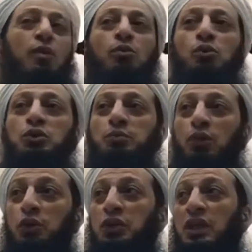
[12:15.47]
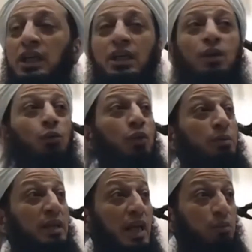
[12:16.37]
from whose progeny
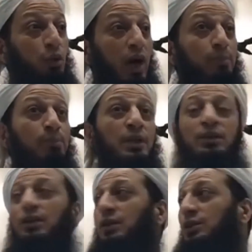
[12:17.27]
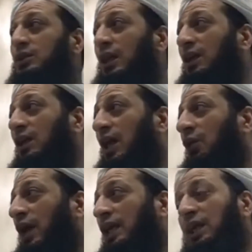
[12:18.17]
will be that Muhammad
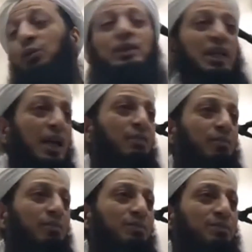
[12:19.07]
sallallahu alaihi wasallam.